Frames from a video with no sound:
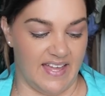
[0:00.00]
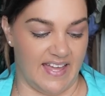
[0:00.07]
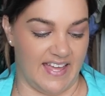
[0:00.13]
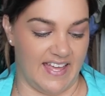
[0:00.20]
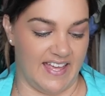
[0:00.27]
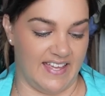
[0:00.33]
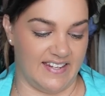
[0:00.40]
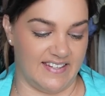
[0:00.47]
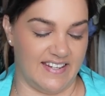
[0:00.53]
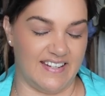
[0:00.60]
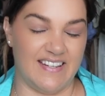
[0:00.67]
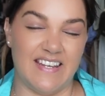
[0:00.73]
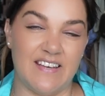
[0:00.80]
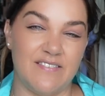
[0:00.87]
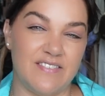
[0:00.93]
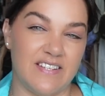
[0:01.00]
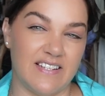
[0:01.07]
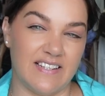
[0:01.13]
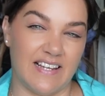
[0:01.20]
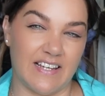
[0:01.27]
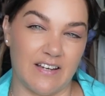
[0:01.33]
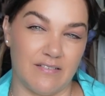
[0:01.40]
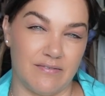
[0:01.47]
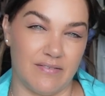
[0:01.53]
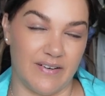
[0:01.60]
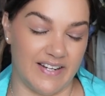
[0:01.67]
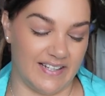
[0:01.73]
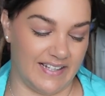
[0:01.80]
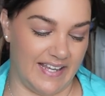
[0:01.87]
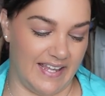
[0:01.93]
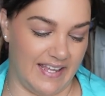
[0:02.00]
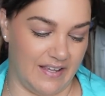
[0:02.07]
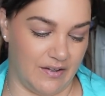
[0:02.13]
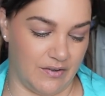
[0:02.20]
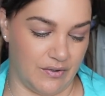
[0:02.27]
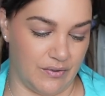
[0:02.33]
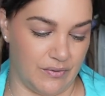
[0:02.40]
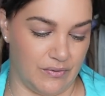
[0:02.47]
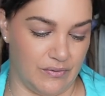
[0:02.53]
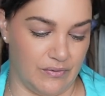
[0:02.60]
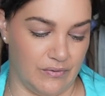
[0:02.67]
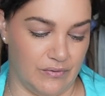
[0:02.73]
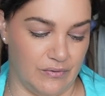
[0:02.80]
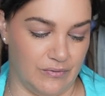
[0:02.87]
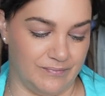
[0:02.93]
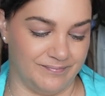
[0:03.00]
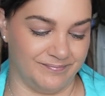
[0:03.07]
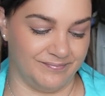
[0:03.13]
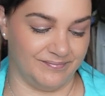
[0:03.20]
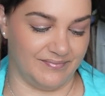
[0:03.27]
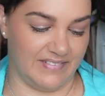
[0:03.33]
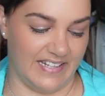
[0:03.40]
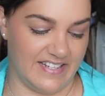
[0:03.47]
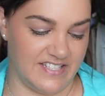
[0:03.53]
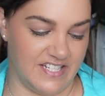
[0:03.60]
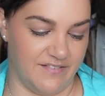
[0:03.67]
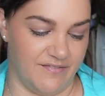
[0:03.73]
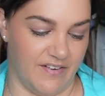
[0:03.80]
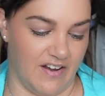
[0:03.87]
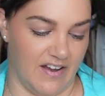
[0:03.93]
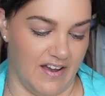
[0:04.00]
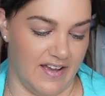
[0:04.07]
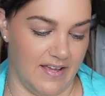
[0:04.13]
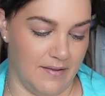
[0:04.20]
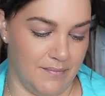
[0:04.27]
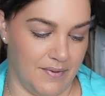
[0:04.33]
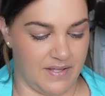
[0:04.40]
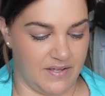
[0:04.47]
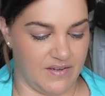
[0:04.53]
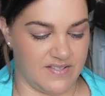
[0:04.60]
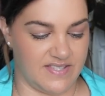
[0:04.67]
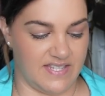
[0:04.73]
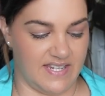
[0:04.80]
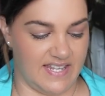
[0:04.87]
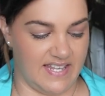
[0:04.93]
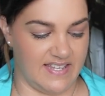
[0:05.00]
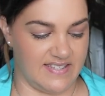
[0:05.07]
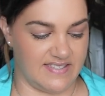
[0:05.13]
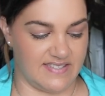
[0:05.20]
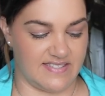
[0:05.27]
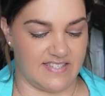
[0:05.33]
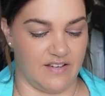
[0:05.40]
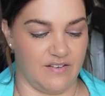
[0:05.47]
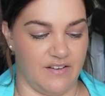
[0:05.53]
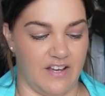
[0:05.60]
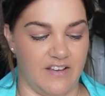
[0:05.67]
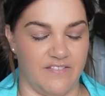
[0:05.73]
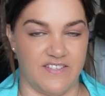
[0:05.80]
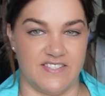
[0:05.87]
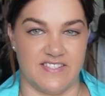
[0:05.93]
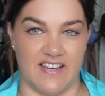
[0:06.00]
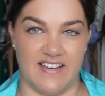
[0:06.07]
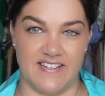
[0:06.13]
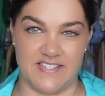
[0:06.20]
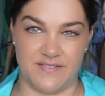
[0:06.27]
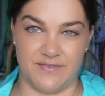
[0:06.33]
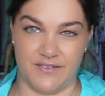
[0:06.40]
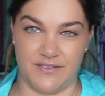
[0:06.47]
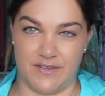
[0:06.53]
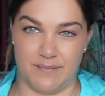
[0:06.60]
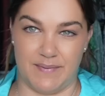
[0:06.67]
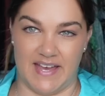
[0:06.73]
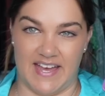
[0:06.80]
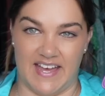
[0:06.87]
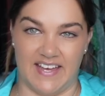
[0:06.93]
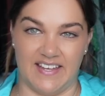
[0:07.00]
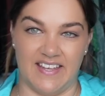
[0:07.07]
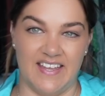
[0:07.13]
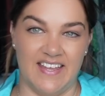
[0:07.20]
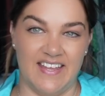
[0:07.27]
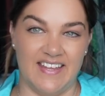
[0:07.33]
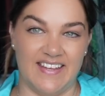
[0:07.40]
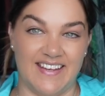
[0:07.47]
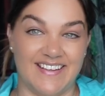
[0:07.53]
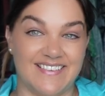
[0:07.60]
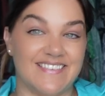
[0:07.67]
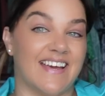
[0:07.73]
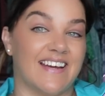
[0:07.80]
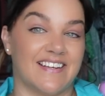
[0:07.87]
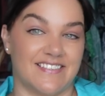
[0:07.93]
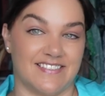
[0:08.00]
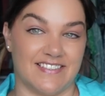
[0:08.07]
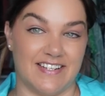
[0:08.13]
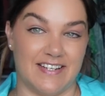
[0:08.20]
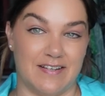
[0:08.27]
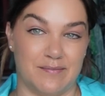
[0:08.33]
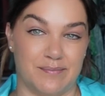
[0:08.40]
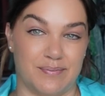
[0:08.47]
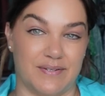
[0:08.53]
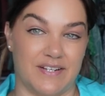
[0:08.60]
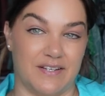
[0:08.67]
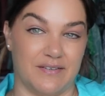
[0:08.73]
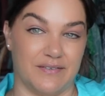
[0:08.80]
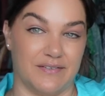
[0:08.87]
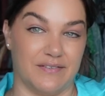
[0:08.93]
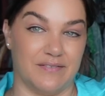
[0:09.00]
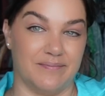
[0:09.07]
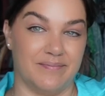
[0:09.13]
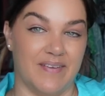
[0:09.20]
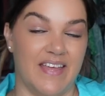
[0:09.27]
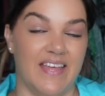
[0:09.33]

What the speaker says: and it gives it like a really cool edgy vibe because it is so oversized for the bag. It's actually pretty cool.